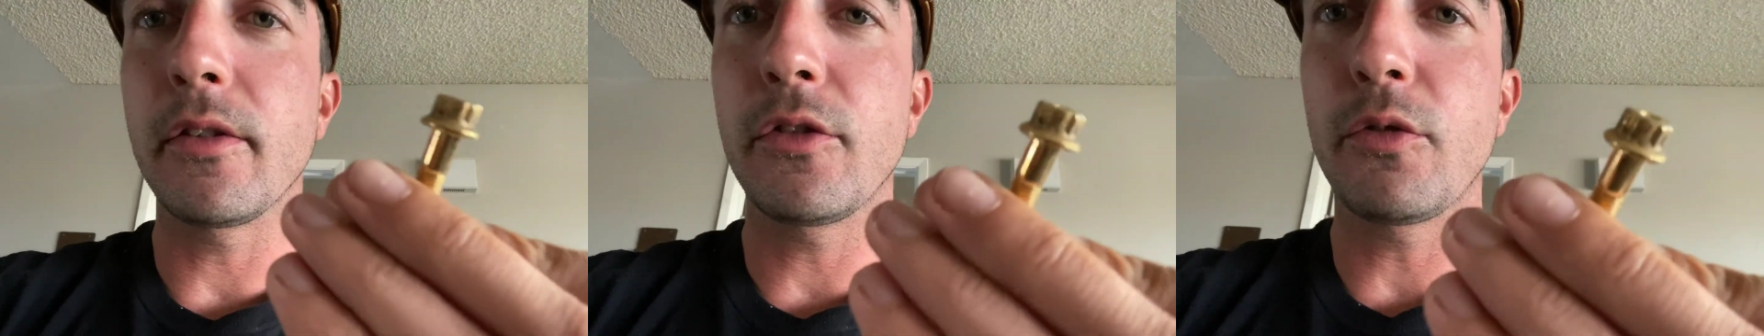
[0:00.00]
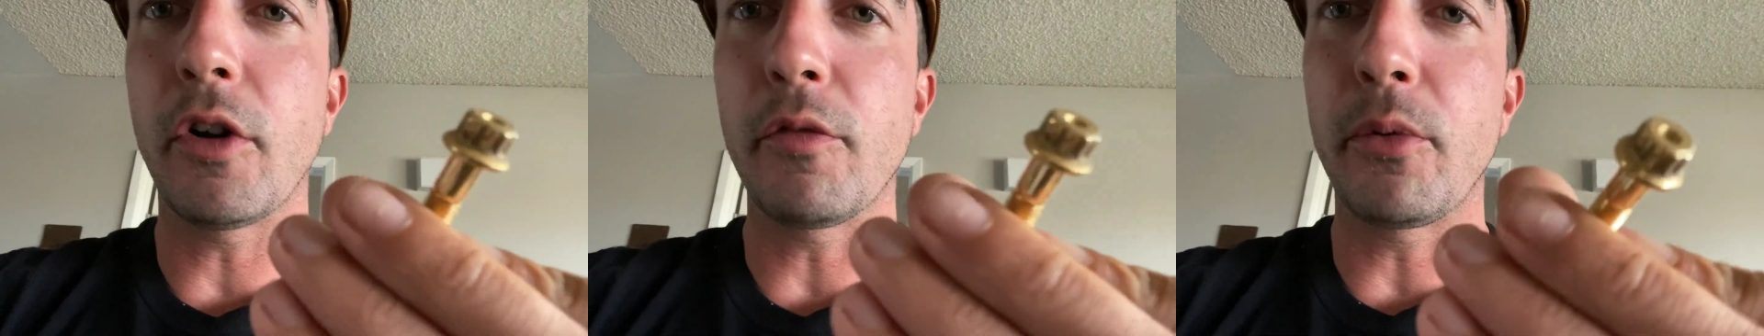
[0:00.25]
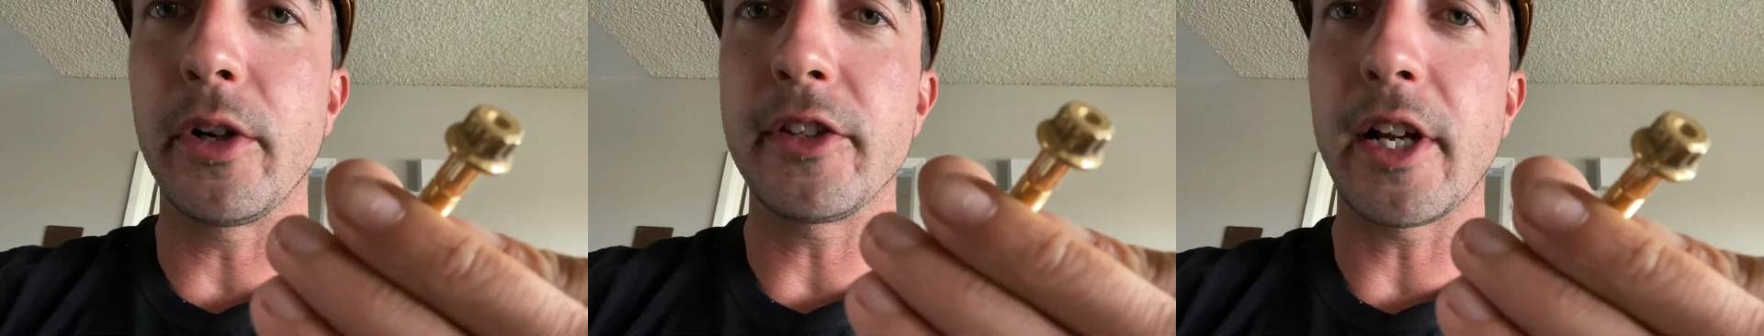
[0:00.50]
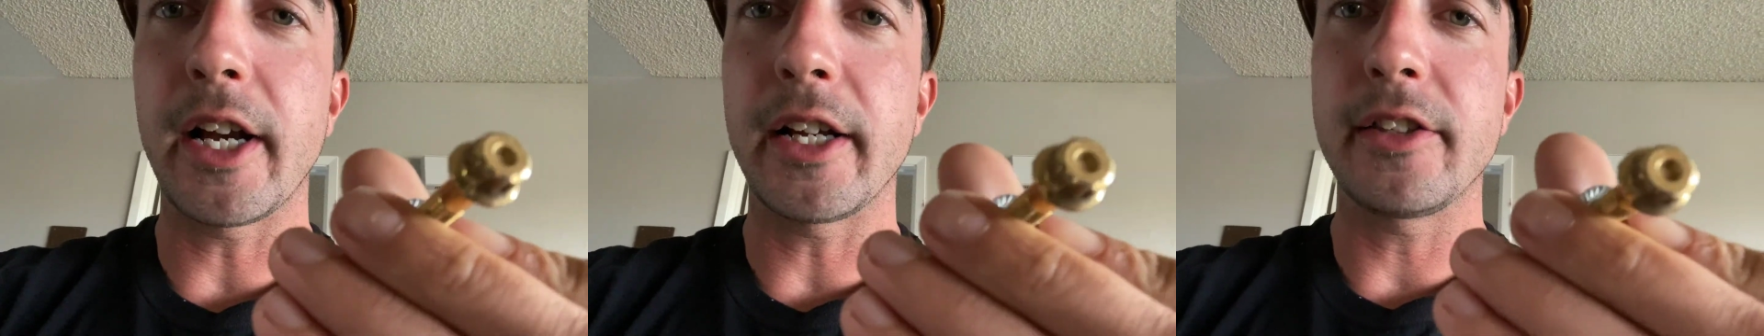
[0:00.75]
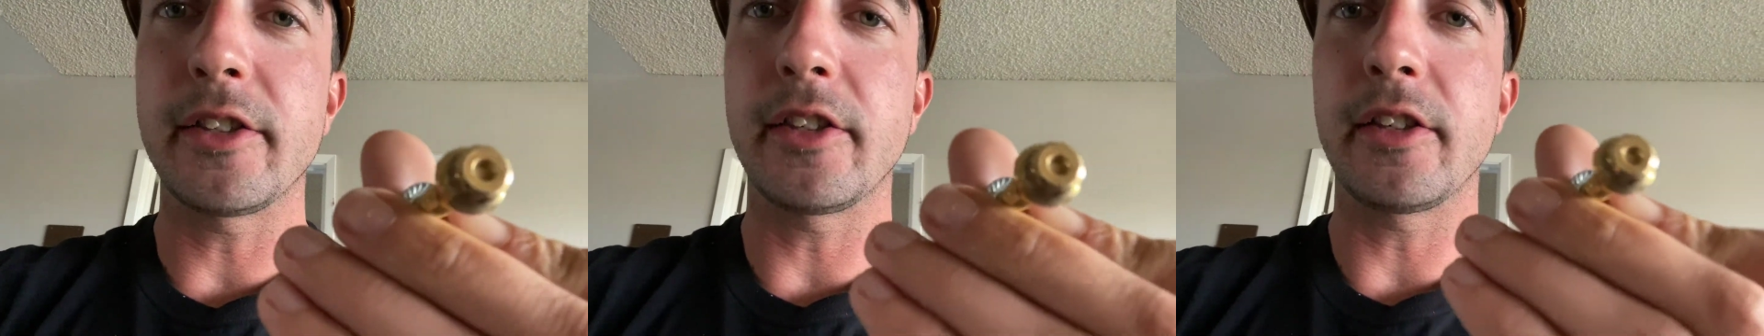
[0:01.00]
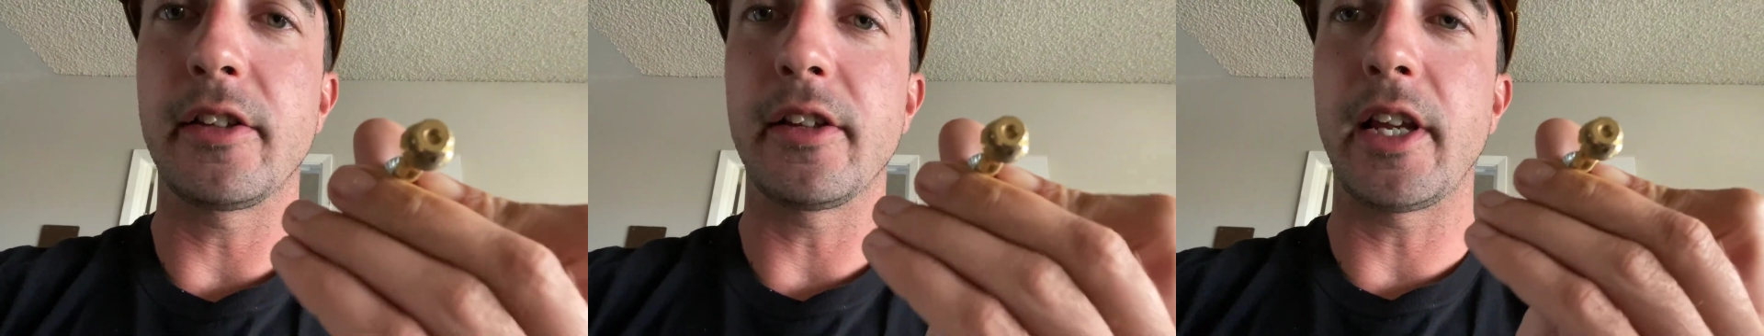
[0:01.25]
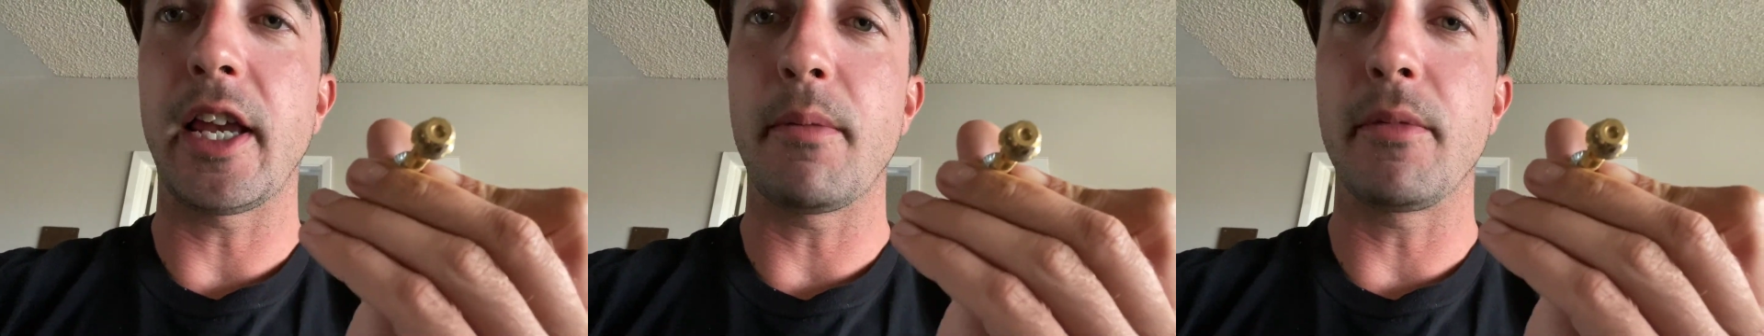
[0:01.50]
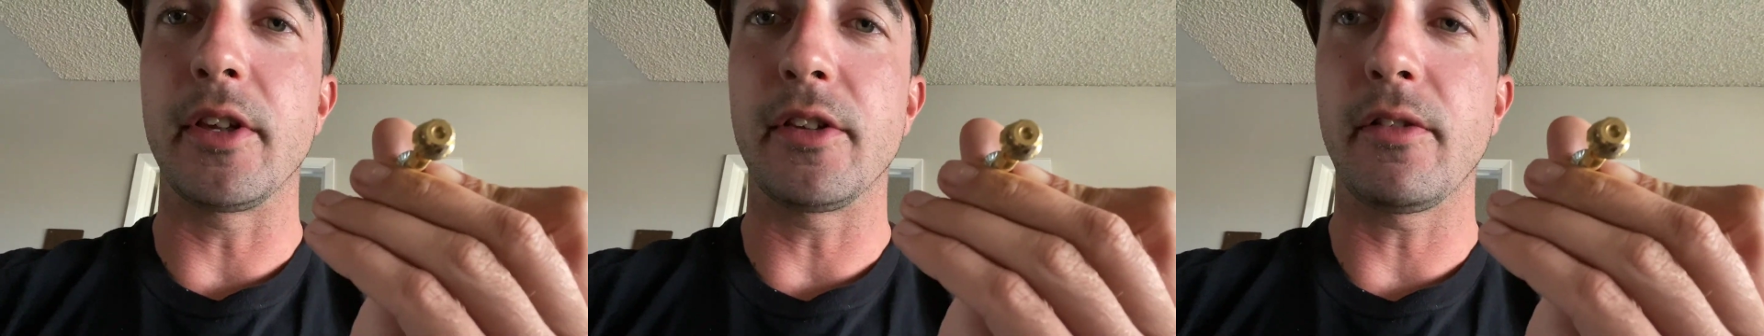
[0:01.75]
12-point sockets. They came
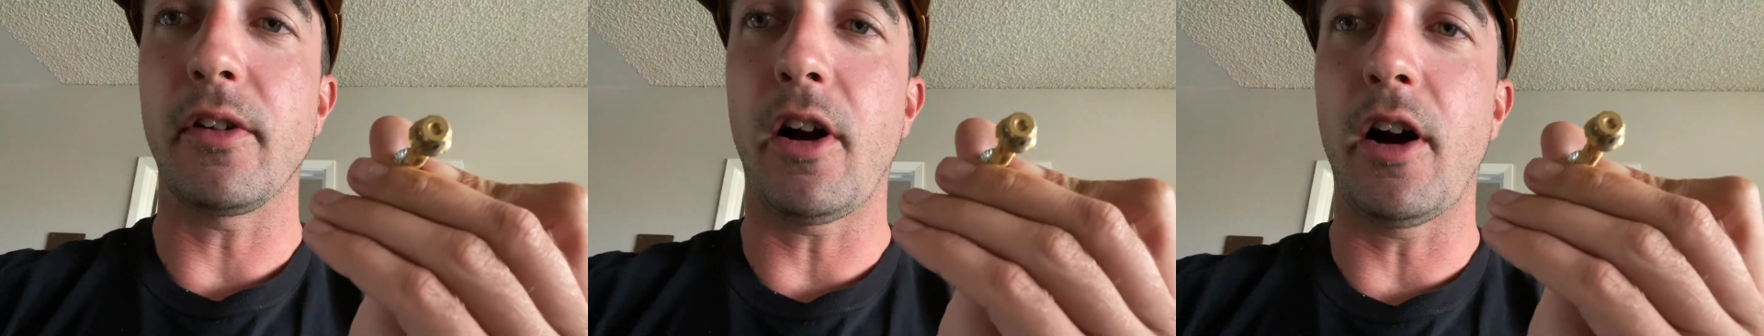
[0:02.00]
in this